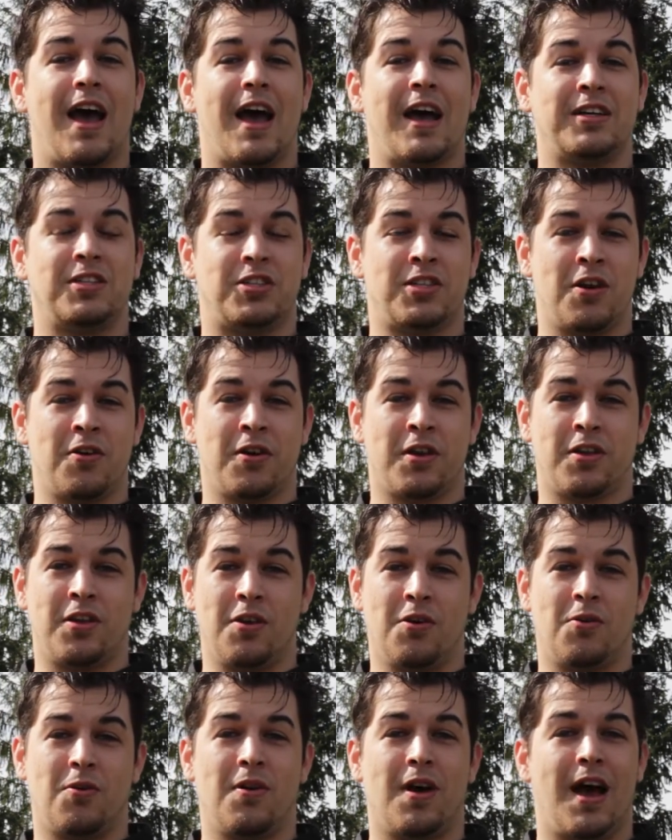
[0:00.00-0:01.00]
and showing
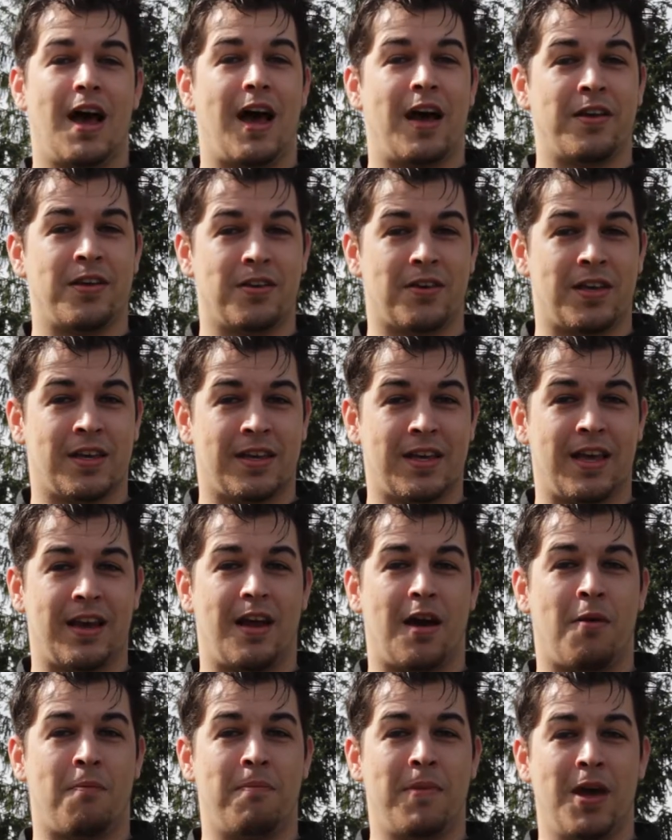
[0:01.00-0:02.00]
you how you could get
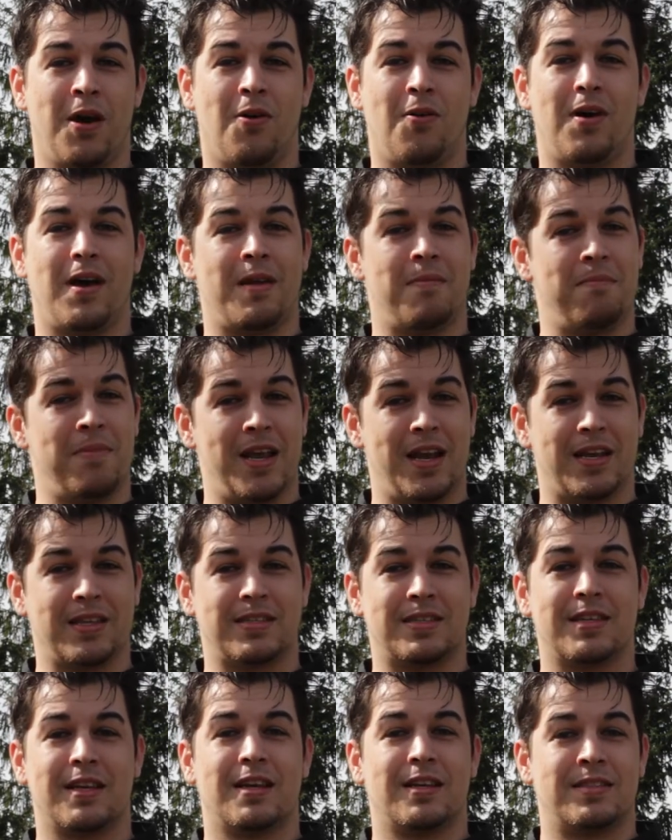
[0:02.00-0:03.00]
a meal in
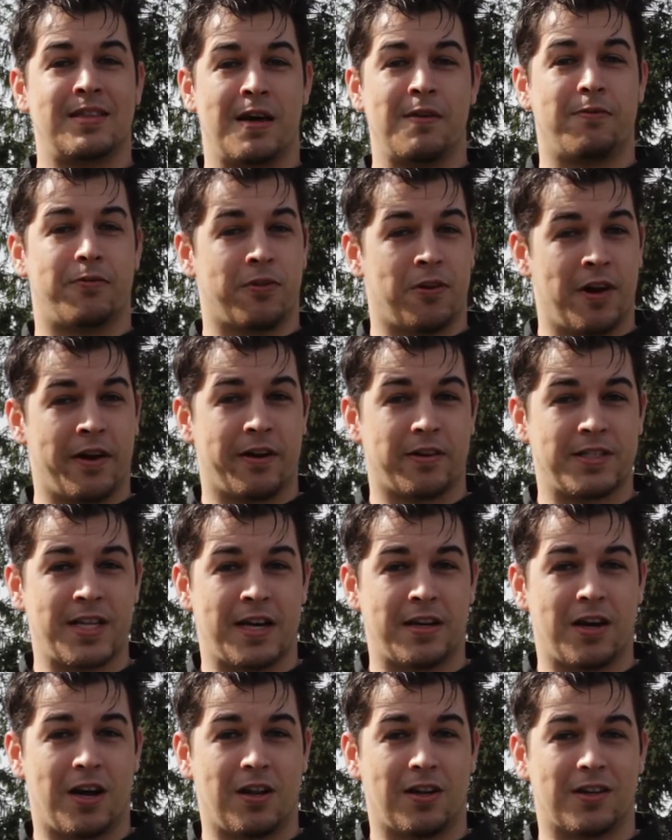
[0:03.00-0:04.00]
minutes done for under
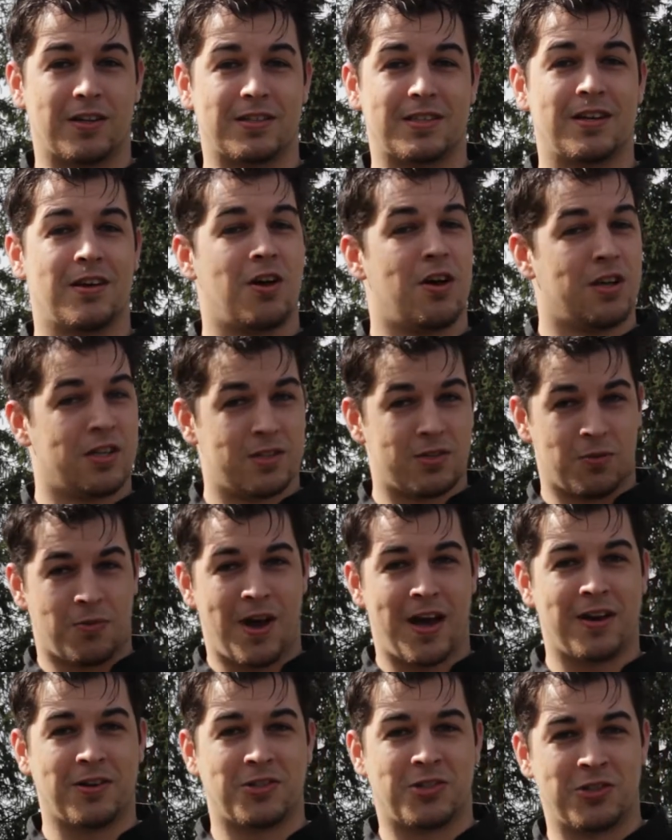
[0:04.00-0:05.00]
$10. So
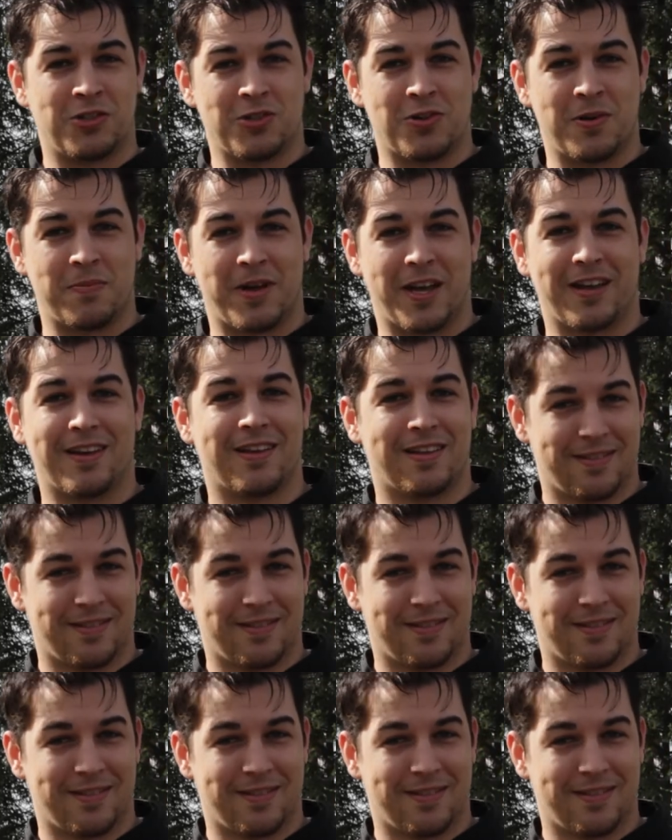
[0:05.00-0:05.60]
why don't you join me?